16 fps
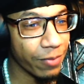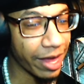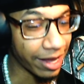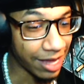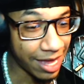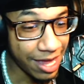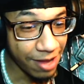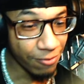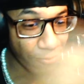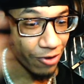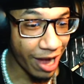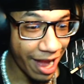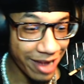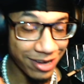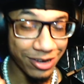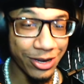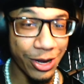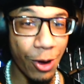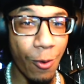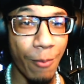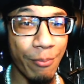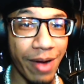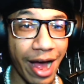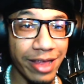like, he ran to
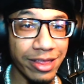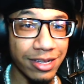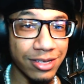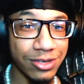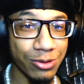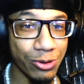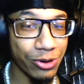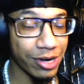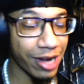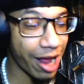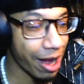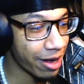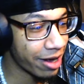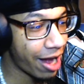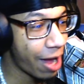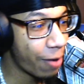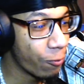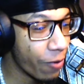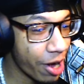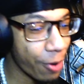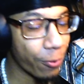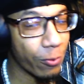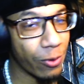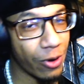go buy this sword, and then I
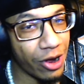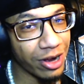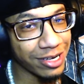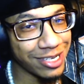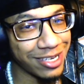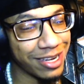went and walked.